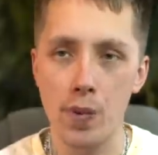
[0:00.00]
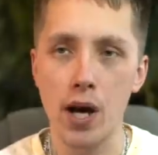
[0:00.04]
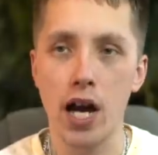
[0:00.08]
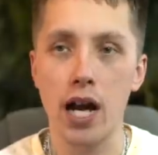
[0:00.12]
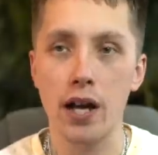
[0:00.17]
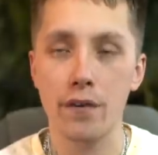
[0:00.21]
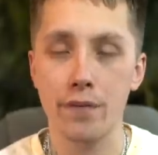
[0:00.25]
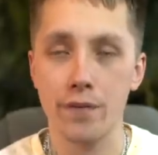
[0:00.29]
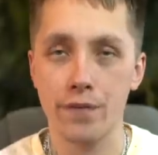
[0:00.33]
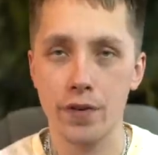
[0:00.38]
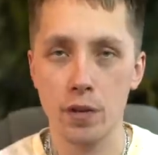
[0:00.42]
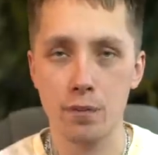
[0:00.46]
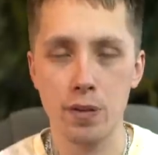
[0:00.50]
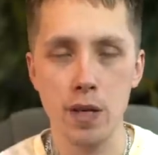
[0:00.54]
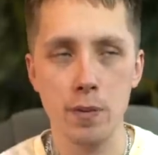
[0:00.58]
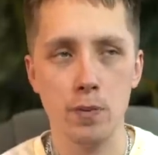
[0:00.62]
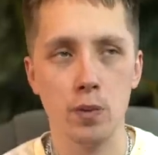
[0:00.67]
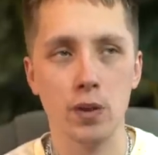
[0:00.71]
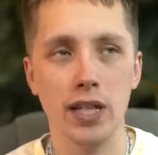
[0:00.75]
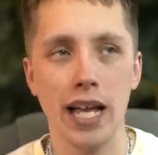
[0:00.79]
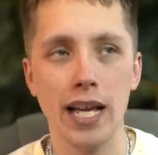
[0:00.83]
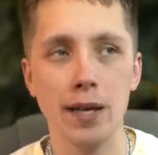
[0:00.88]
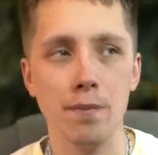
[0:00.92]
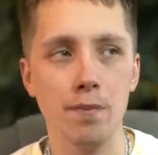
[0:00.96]
But for
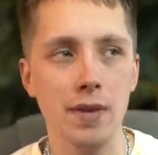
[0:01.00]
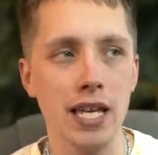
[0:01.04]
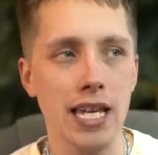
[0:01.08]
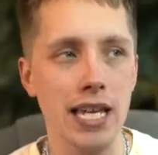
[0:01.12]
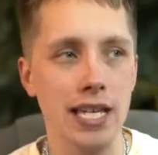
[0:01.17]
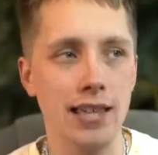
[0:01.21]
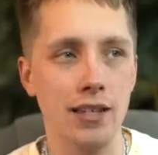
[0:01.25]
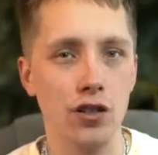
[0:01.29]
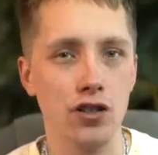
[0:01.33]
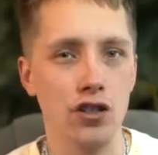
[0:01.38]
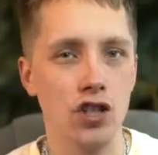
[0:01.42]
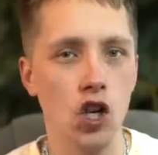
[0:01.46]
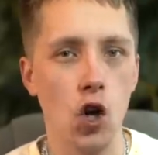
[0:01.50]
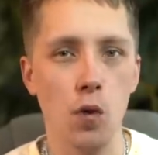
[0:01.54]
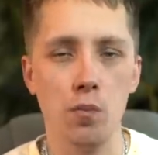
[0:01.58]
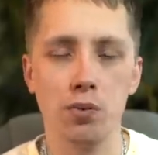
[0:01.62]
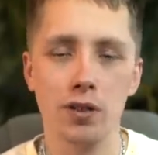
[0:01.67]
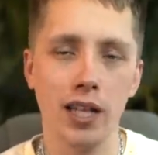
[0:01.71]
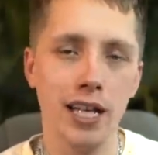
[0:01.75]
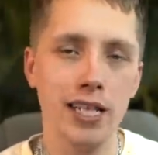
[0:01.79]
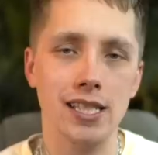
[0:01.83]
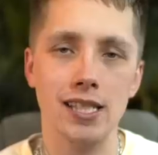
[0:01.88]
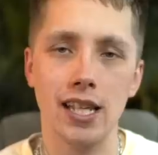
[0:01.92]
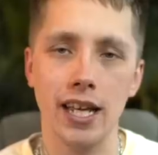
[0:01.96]
people like me, there's no
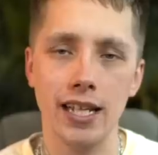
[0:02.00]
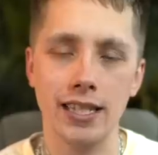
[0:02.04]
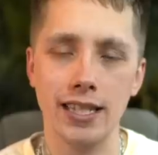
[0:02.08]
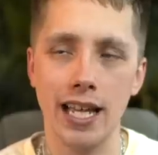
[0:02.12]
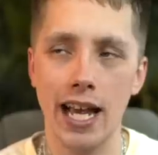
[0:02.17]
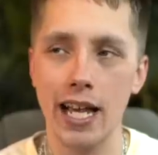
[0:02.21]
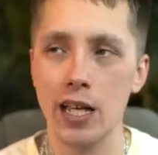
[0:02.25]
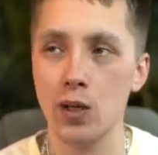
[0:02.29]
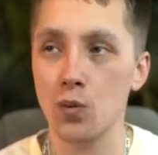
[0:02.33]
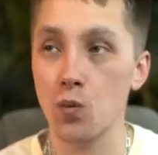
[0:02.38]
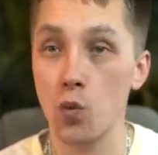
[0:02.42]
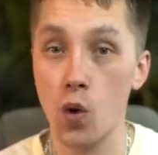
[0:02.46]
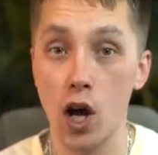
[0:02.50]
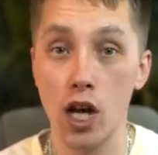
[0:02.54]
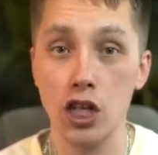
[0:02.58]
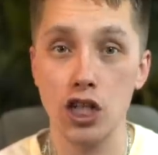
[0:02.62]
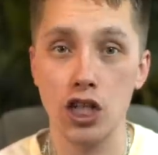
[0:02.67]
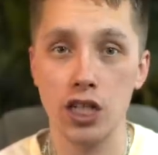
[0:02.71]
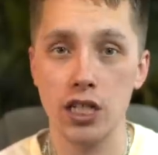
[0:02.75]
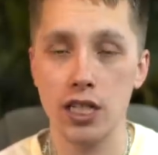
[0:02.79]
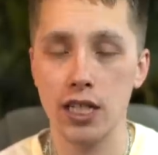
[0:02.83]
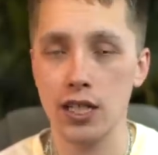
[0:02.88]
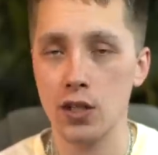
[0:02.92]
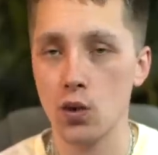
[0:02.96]
place like that in
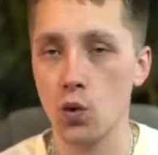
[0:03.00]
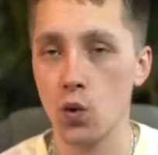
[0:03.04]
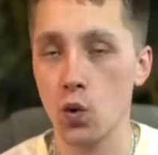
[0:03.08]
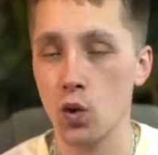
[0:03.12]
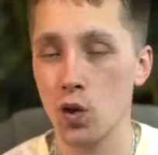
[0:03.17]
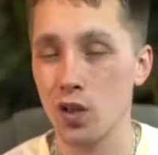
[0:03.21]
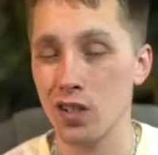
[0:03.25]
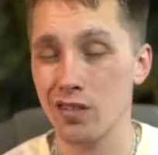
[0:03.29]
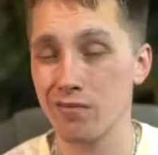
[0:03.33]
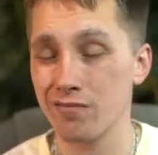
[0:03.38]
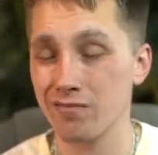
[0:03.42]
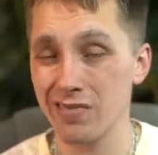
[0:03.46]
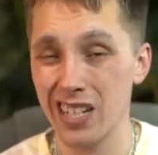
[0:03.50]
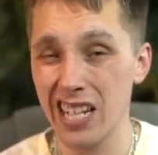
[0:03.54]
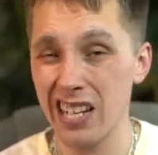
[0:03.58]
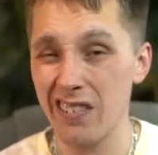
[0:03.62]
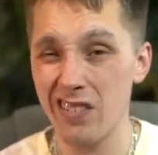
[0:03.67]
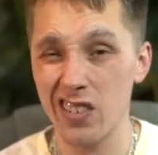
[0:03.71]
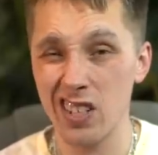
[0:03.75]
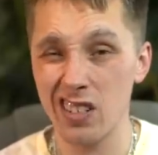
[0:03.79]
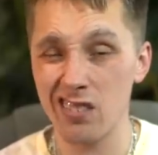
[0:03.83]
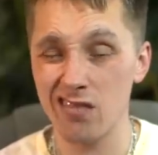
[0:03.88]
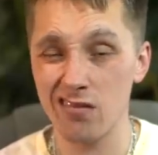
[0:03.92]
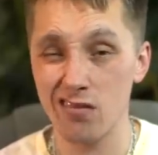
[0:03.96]
Washington or
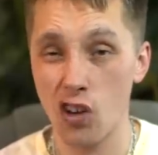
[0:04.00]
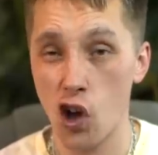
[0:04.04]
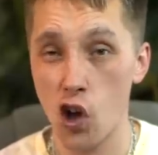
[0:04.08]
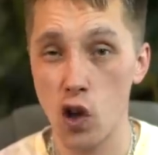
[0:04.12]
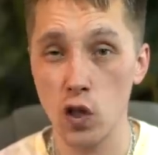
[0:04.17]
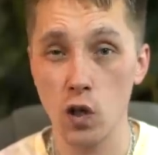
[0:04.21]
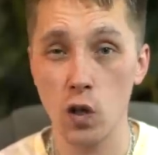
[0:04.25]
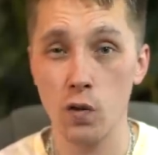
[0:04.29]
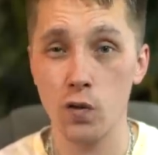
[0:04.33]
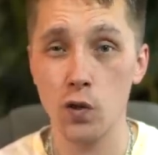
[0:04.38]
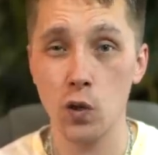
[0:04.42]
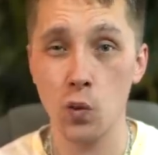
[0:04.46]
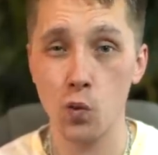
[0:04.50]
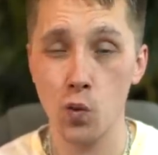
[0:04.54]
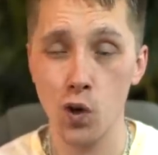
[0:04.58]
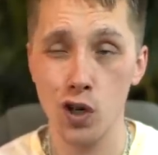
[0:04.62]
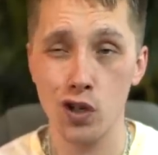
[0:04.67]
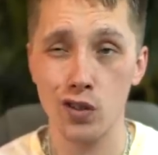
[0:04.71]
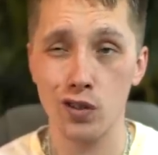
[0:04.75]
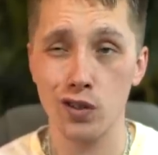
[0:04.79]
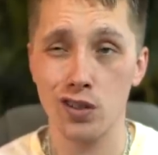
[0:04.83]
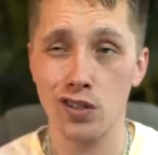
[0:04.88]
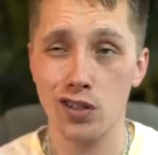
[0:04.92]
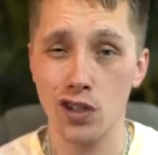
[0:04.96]
even all over the
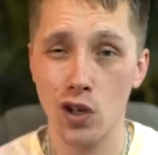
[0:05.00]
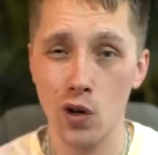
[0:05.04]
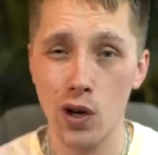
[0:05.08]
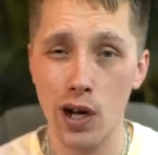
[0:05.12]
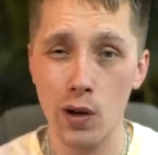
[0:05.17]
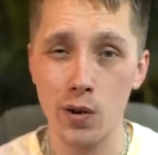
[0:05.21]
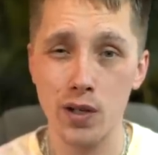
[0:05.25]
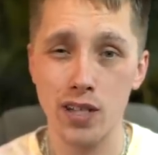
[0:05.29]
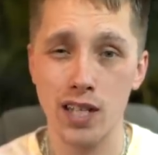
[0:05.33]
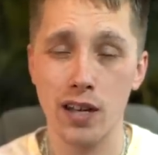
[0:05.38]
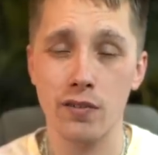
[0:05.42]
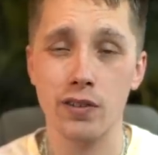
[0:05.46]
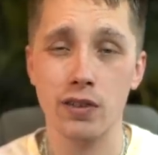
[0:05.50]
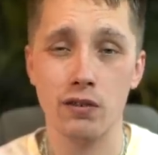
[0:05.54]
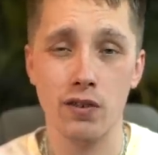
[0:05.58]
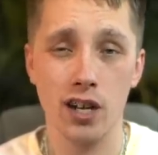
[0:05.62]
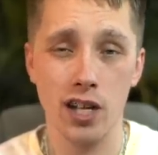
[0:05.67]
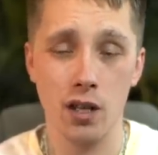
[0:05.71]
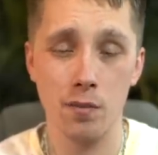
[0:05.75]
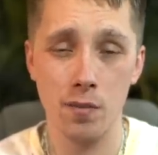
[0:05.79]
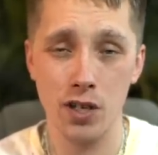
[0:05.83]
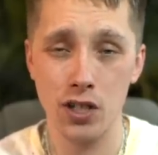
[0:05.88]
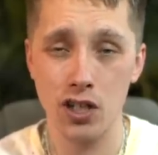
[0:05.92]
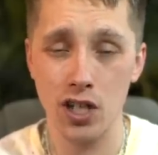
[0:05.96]
world. So I would definitely
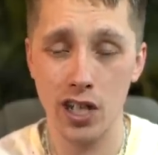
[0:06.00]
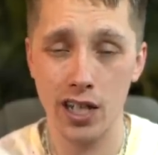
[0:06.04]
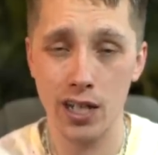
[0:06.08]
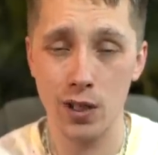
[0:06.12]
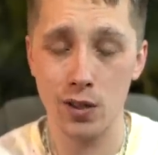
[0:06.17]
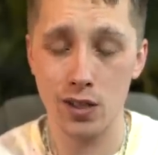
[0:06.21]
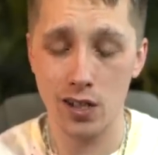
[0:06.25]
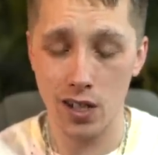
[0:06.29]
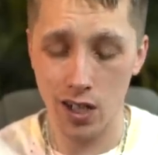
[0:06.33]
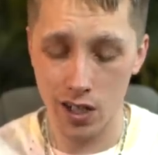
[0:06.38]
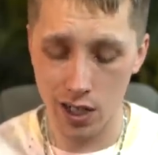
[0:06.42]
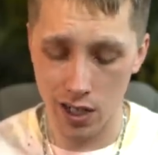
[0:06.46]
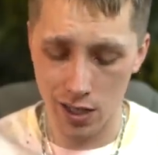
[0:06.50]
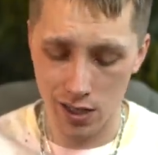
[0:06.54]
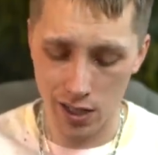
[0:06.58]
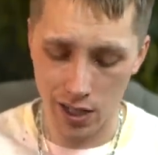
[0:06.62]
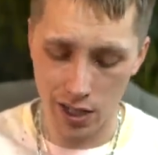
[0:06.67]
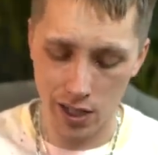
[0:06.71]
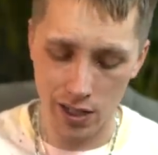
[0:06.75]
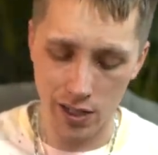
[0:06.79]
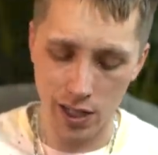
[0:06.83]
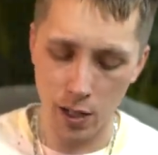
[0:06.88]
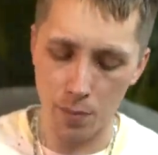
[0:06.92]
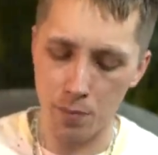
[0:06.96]
recommend checking out StockX
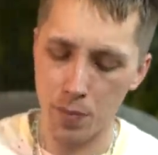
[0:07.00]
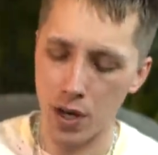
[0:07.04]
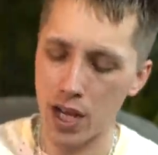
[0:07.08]
like I said.